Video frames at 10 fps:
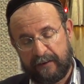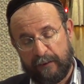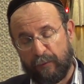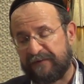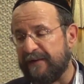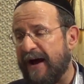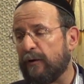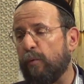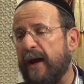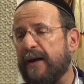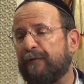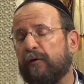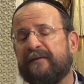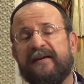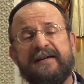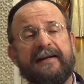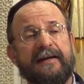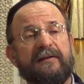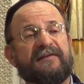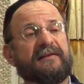It was not a way of
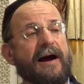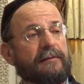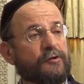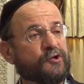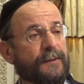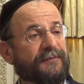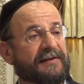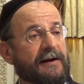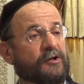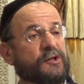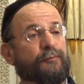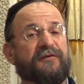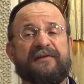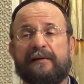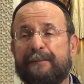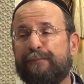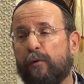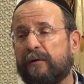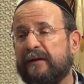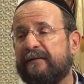critiquing scholarship. Scholarship was still
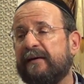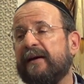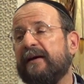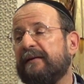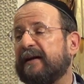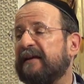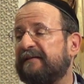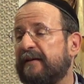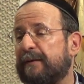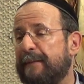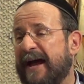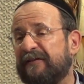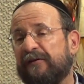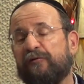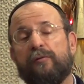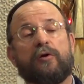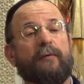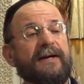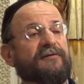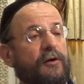important. The Hasidic masters were
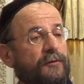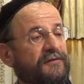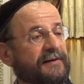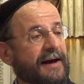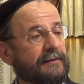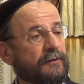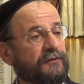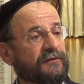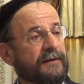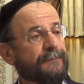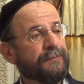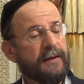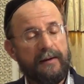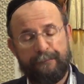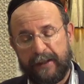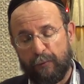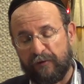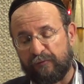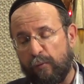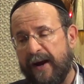great Torah scholars, but it
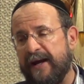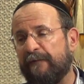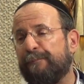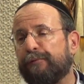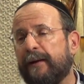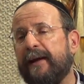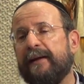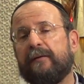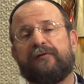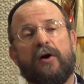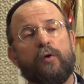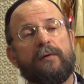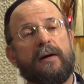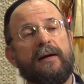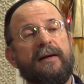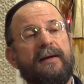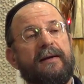was a way of bringing Torah